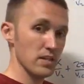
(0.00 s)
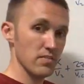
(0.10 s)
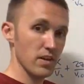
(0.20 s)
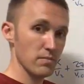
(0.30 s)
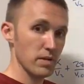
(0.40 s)
and
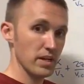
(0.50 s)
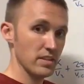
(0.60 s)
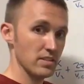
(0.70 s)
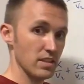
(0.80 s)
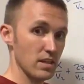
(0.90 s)
divide by
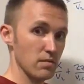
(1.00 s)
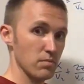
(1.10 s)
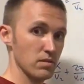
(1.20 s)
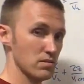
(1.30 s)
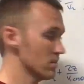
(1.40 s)
the
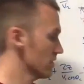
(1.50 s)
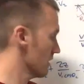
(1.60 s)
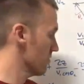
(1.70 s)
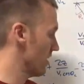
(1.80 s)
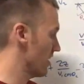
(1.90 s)
same
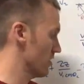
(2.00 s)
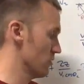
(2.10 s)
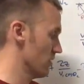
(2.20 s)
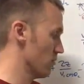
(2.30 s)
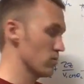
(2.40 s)
same value,
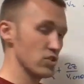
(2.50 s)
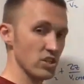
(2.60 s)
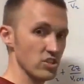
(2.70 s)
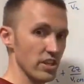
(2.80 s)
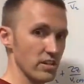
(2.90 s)
and it won't
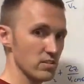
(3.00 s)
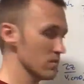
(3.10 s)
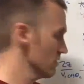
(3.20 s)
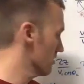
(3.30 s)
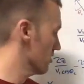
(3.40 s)
change the
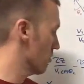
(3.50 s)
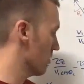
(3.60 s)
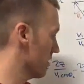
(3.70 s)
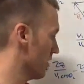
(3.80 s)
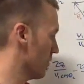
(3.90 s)
answer.
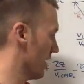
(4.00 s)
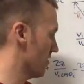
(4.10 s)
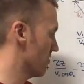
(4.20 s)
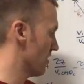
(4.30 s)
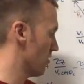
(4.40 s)
So we
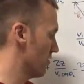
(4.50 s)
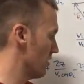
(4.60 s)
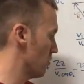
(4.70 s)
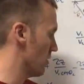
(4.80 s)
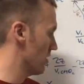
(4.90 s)
have now
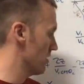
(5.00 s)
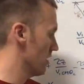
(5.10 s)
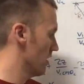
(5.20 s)
v1